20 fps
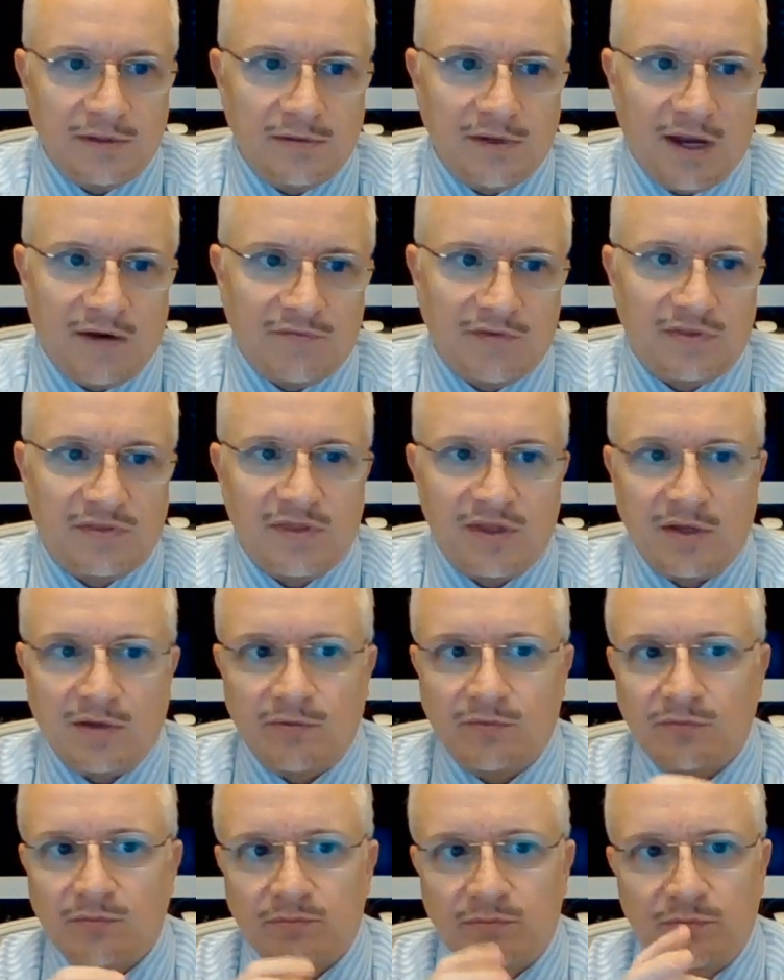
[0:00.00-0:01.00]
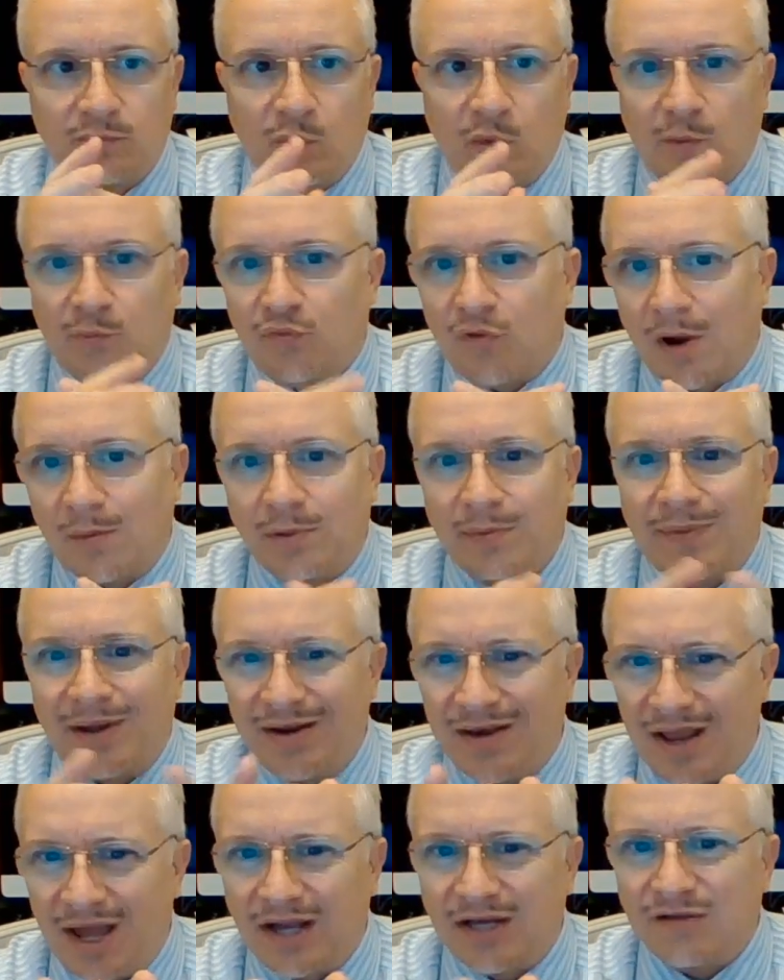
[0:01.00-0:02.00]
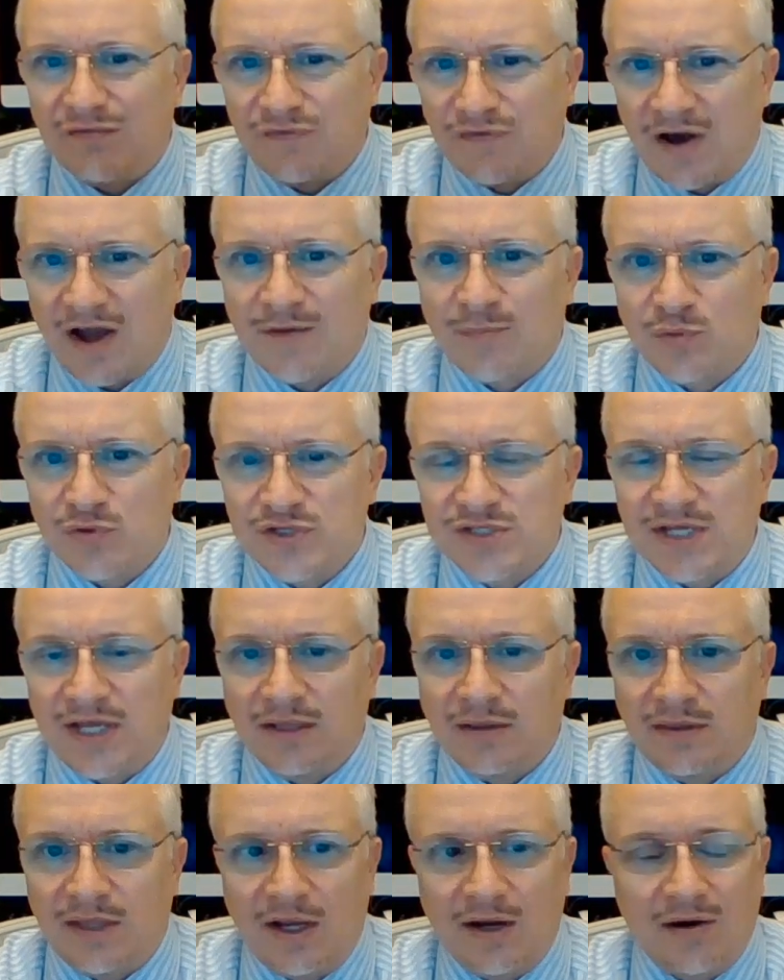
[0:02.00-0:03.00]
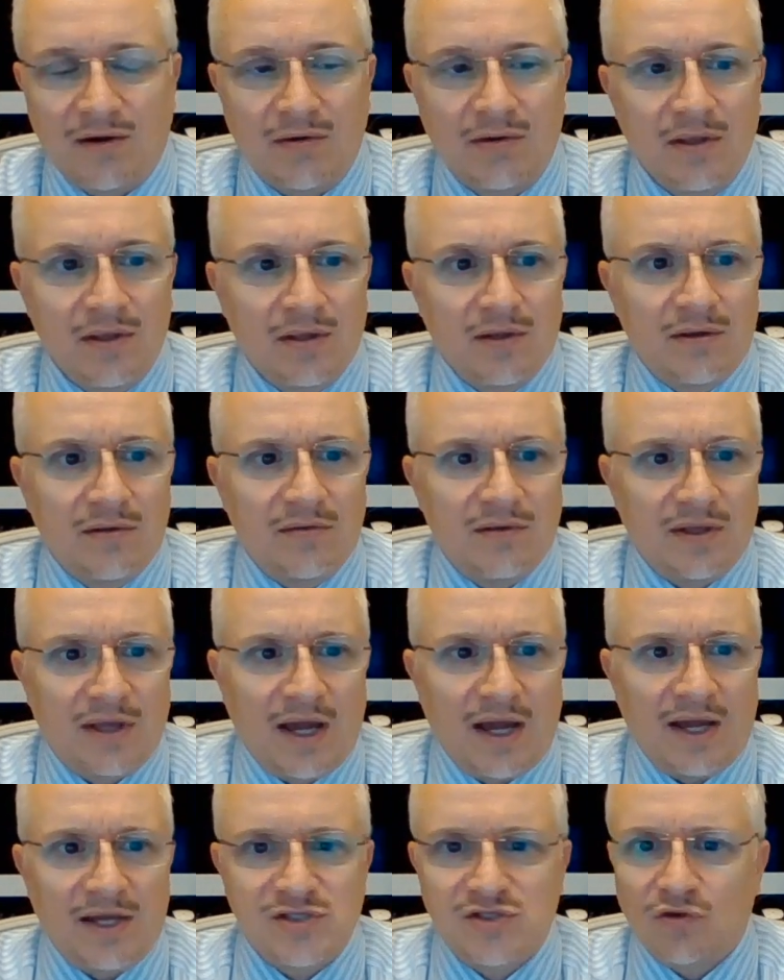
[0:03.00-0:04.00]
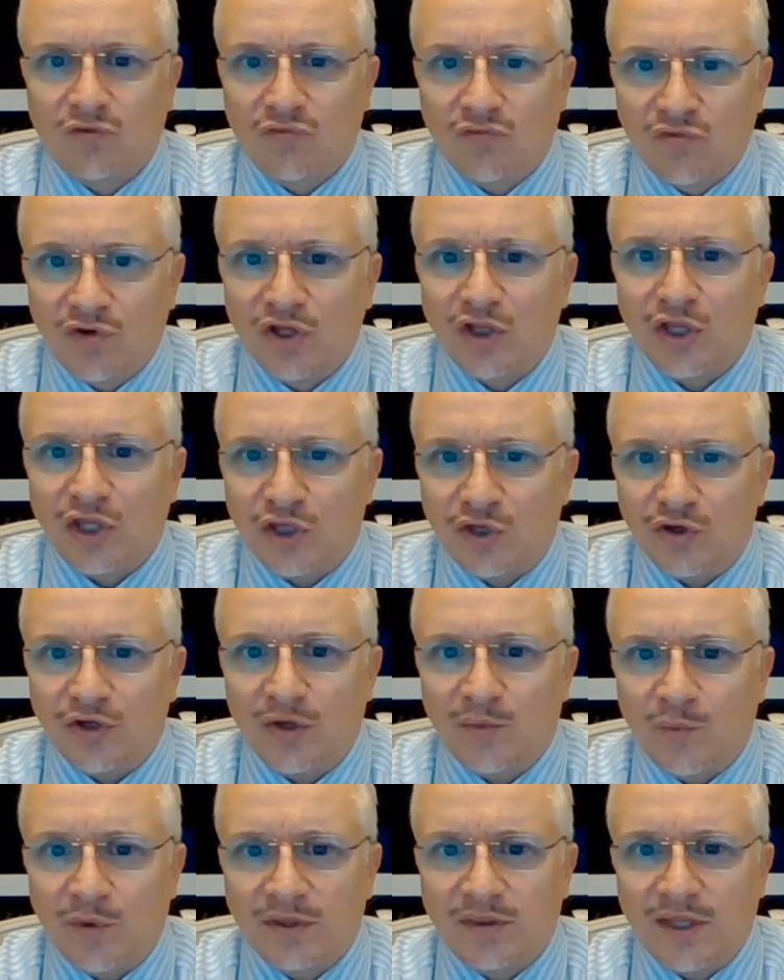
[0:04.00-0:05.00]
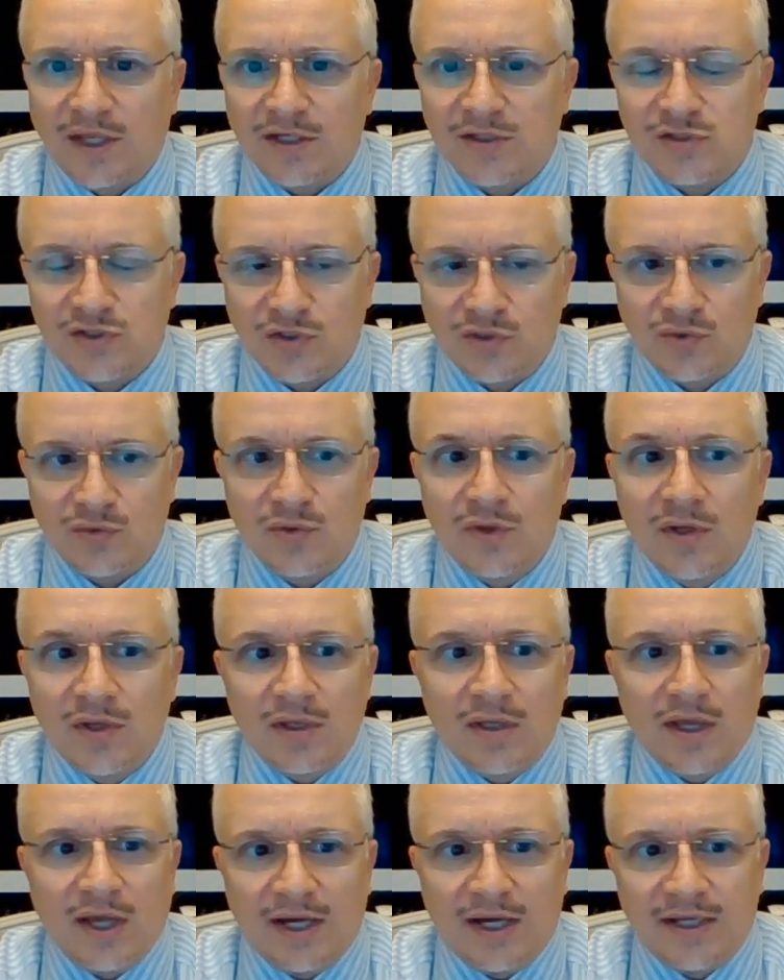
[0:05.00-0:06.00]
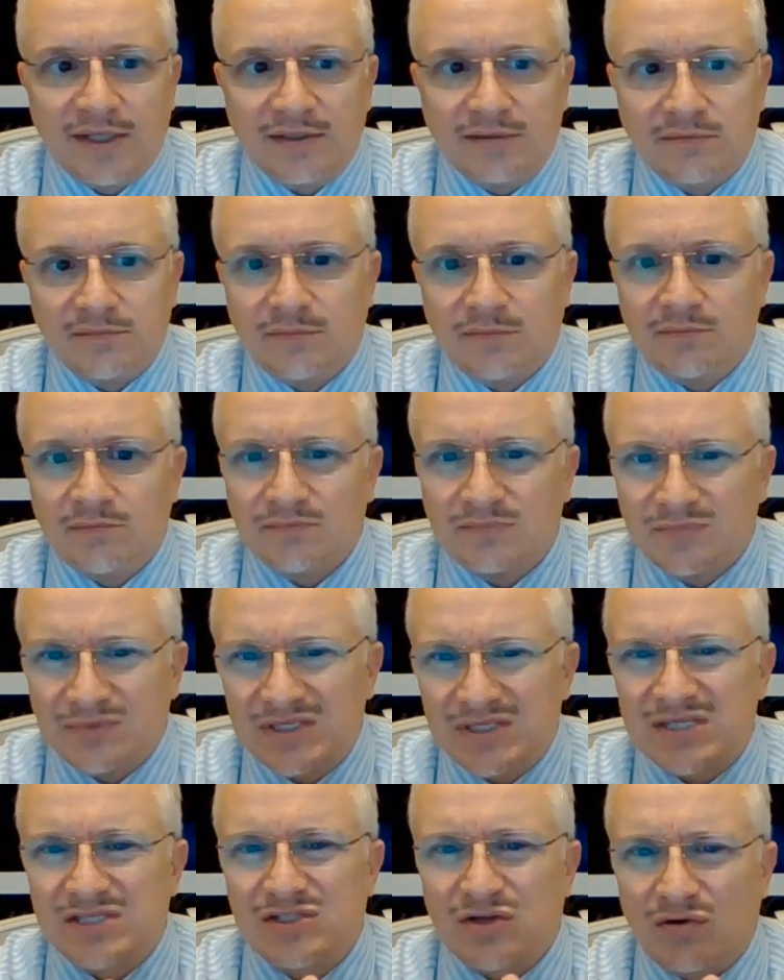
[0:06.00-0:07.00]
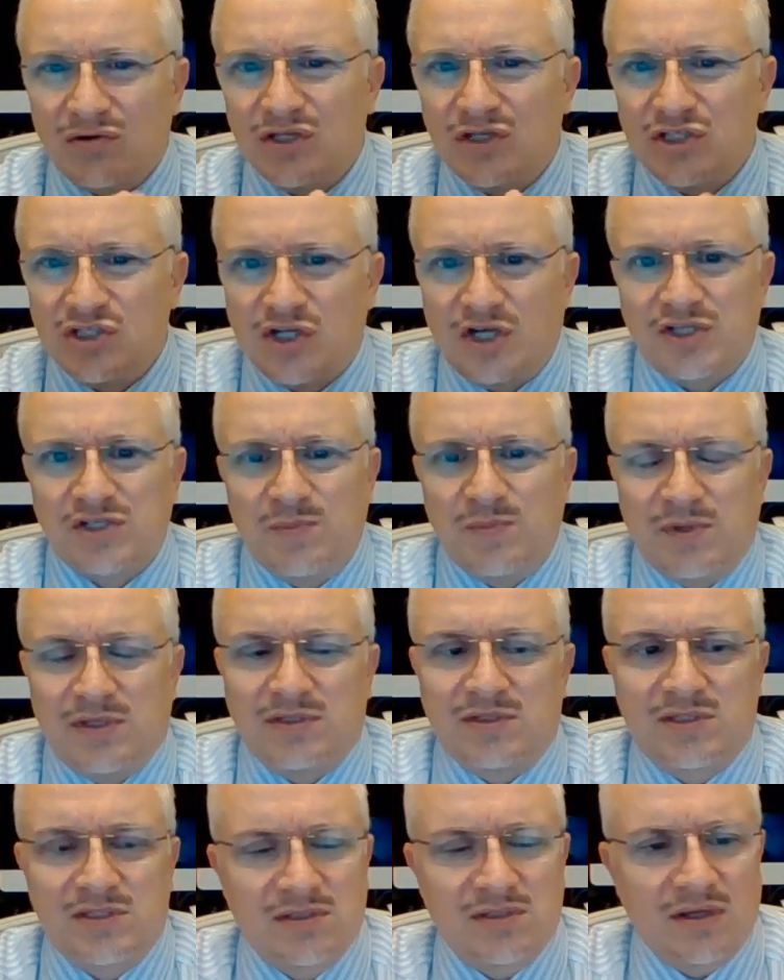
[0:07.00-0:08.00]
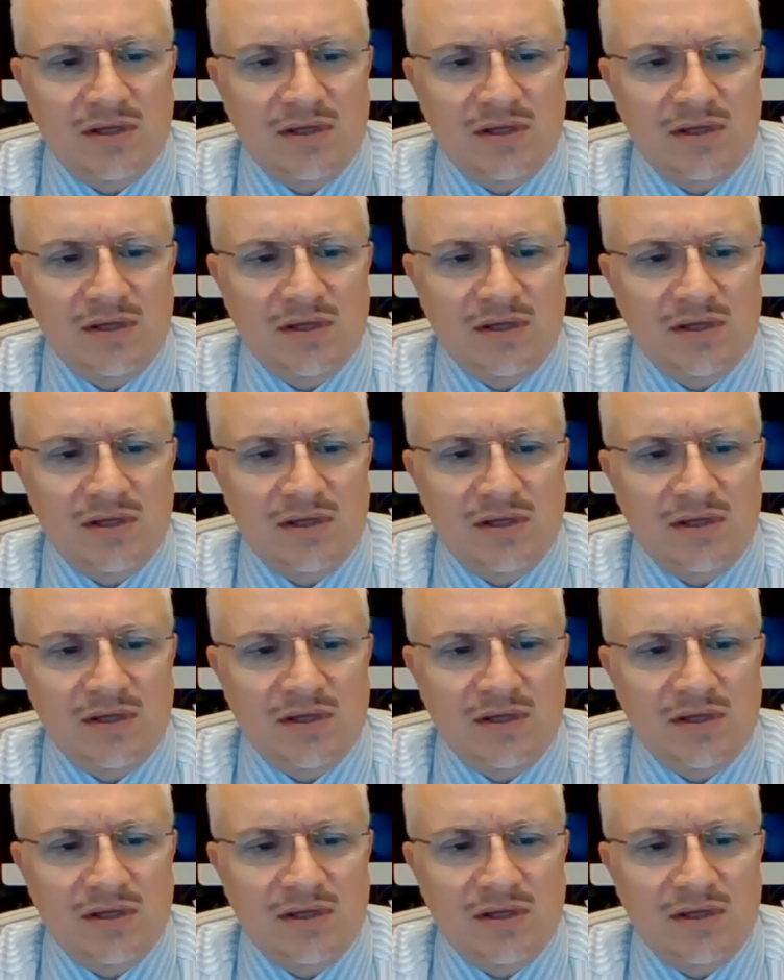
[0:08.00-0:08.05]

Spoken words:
everything, we're probably about 95% there. The guys are really good at what they do, and certain adjustments